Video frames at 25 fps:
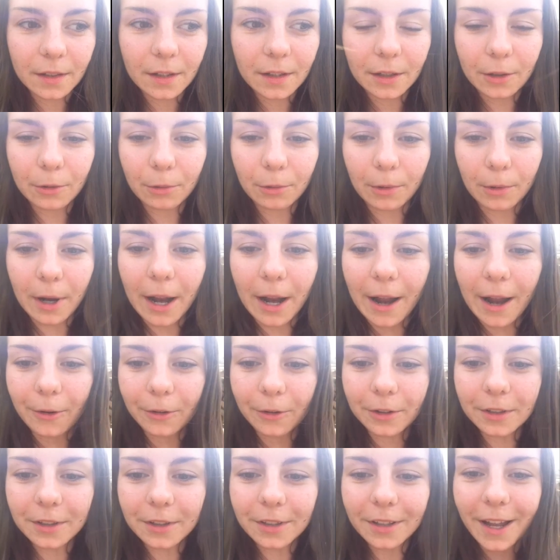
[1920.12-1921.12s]

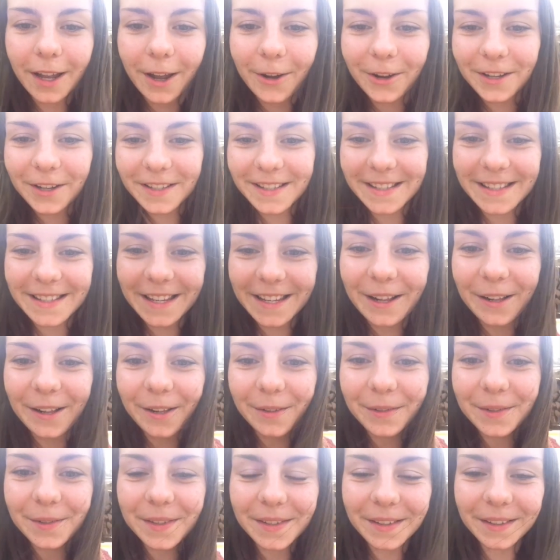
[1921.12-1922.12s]
ground
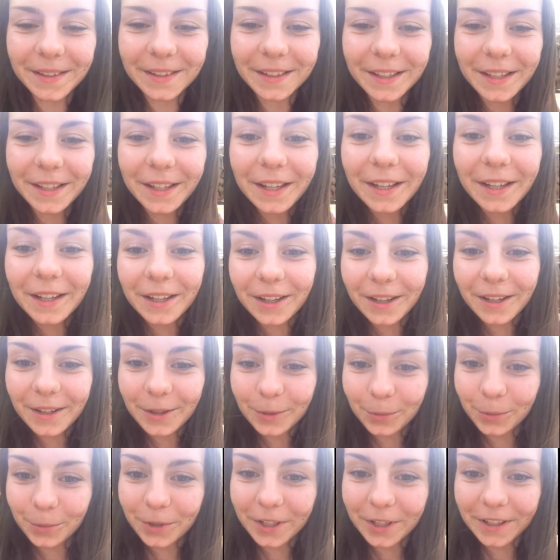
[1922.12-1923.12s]
ourselves
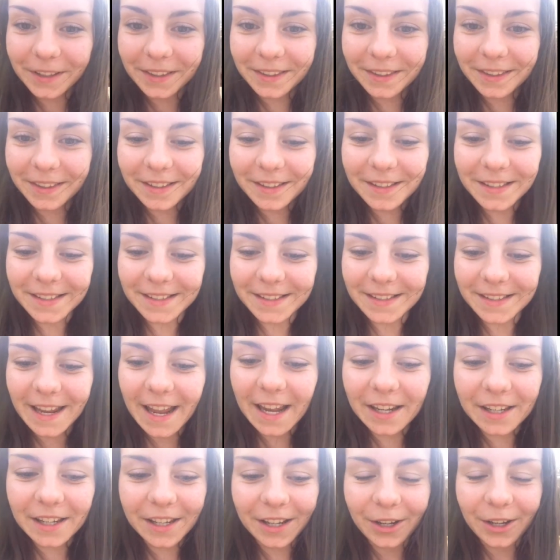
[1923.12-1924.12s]
with
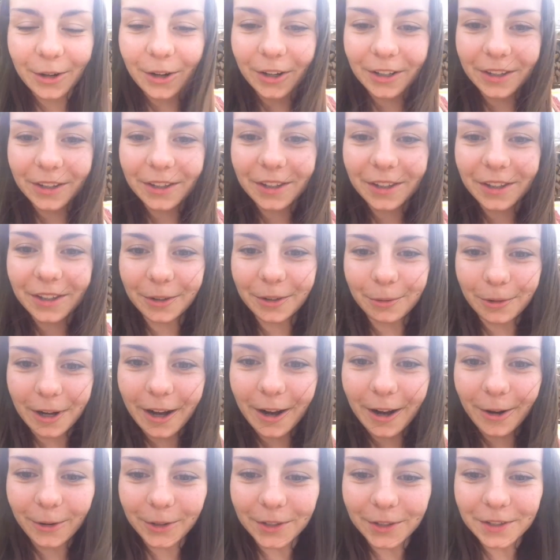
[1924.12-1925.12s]
standing on the
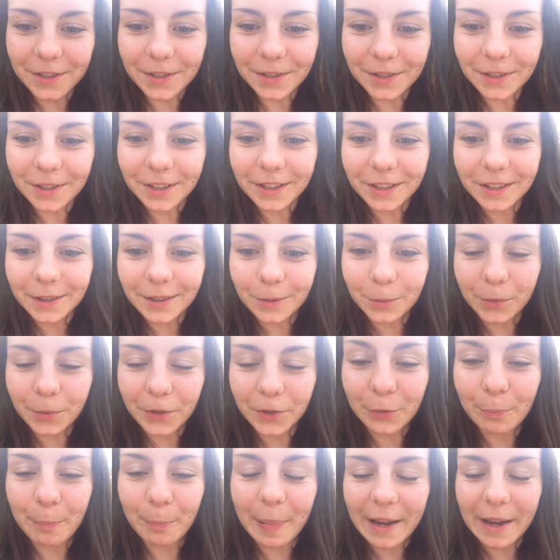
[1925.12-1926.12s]
ground
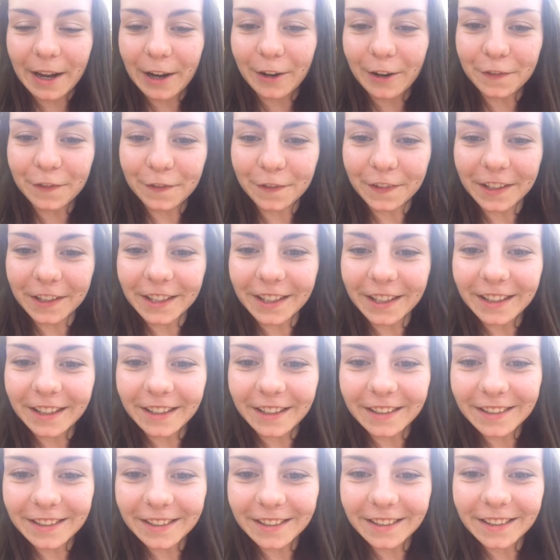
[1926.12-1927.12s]
with bare
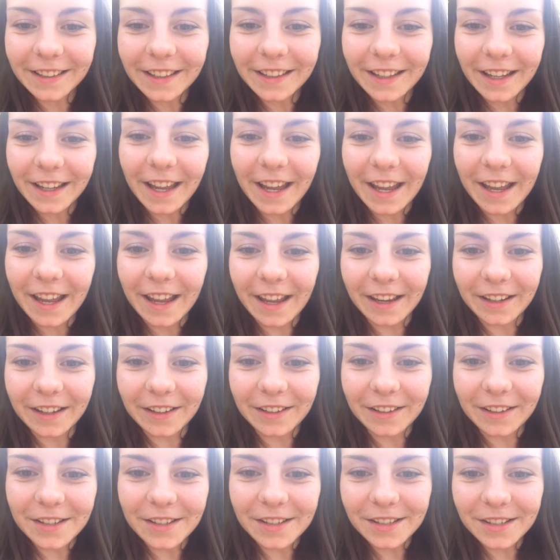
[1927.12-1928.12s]
feet
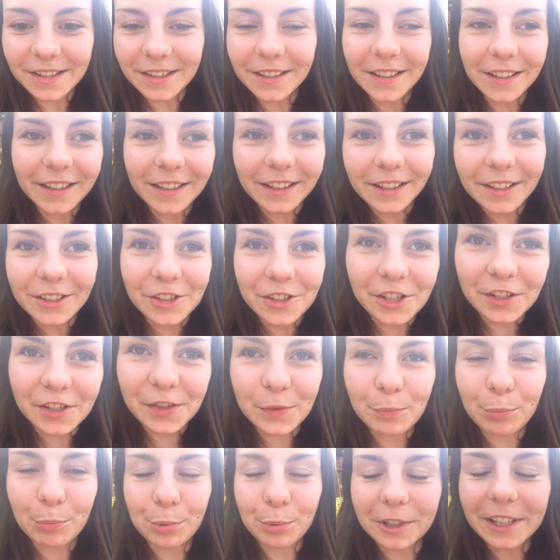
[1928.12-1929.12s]
and
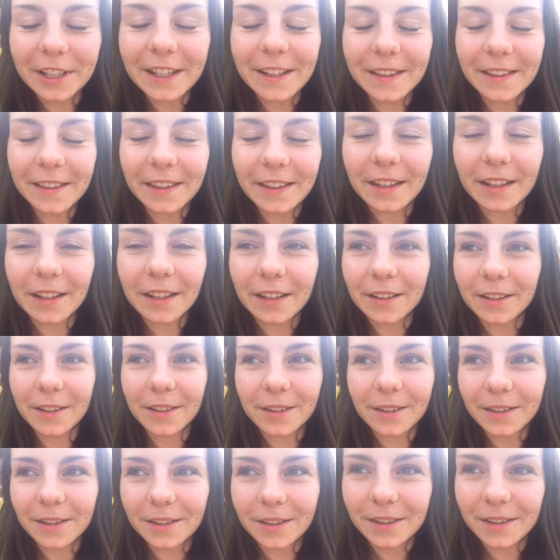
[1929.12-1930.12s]
just
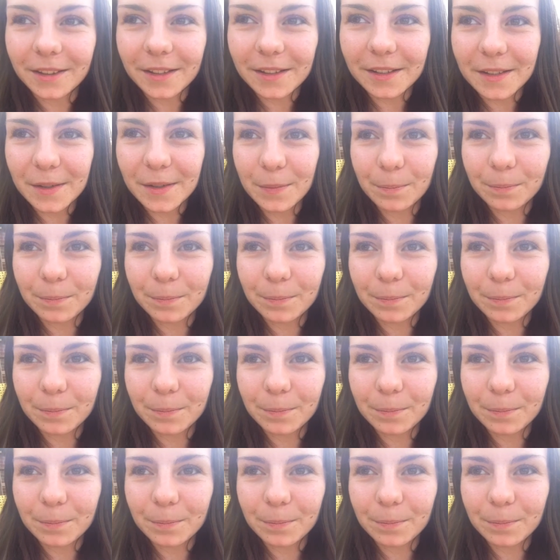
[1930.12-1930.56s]
breathing this